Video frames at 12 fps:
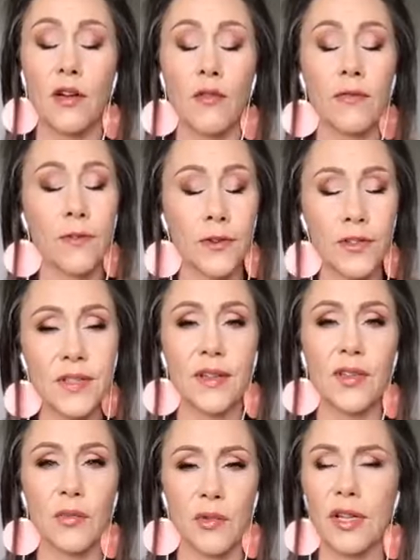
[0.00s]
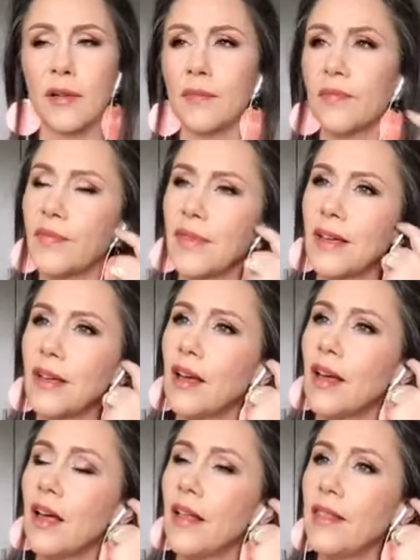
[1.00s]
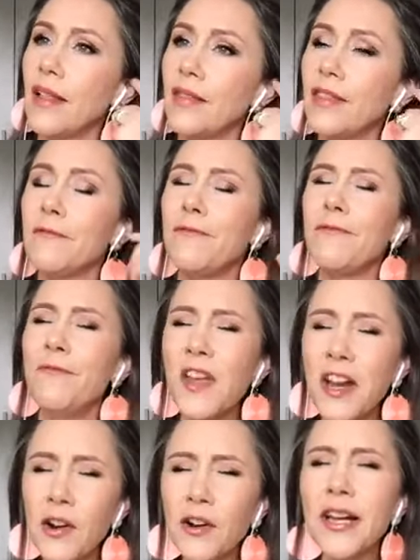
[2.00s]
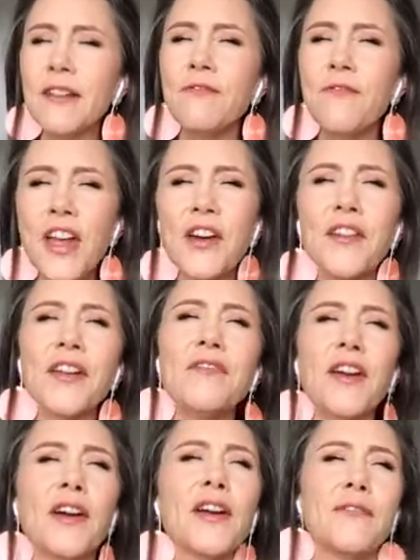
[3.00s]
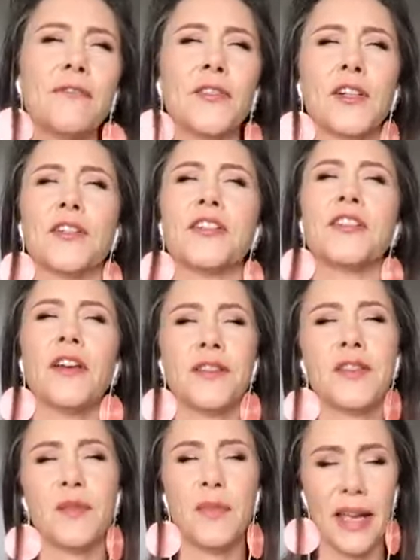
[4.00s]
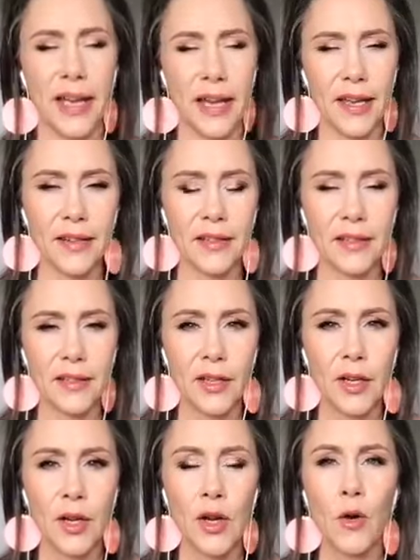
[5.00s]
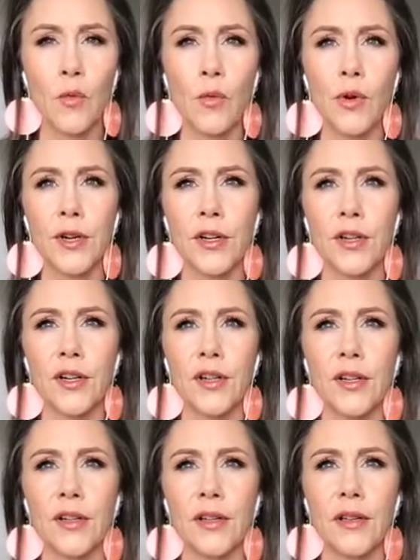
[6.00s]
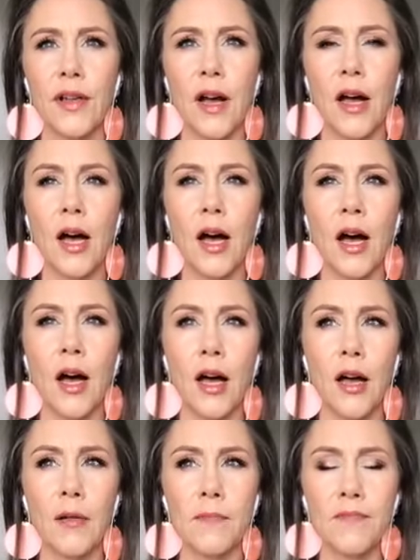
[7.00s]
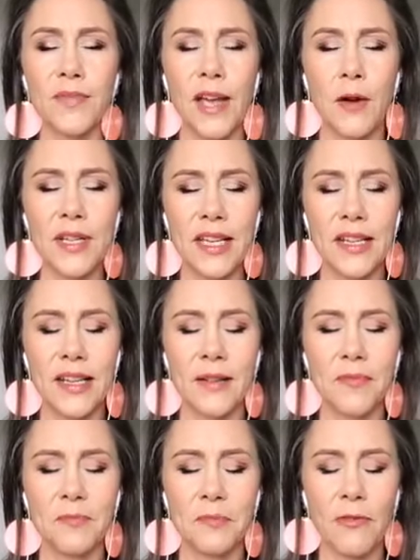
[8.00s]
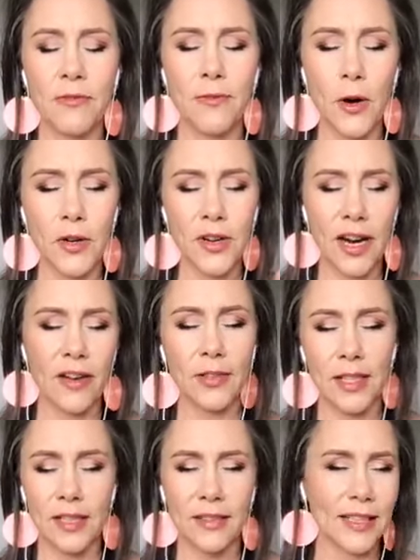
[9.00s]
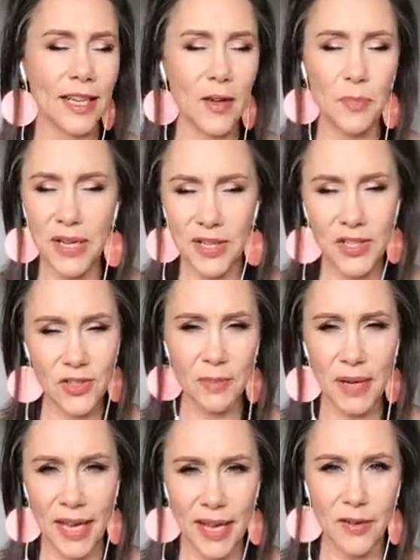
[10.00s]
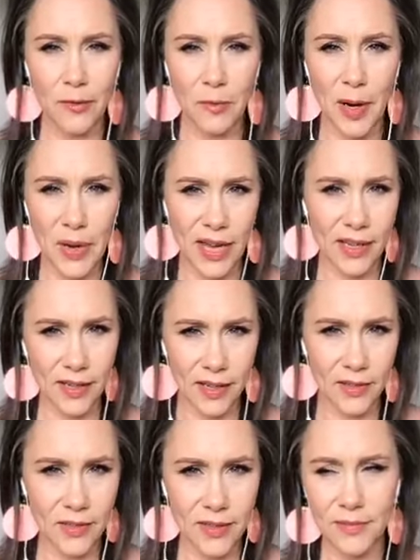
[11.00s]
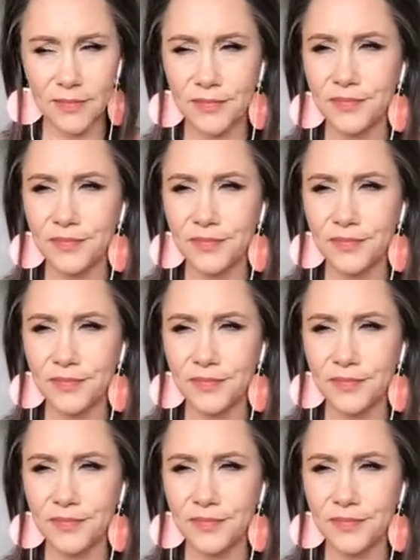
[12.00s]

go first thing in the morning. The very, very, very first thoughts in my head were, I would get a photographic, like a picture in my head of my bank accounts.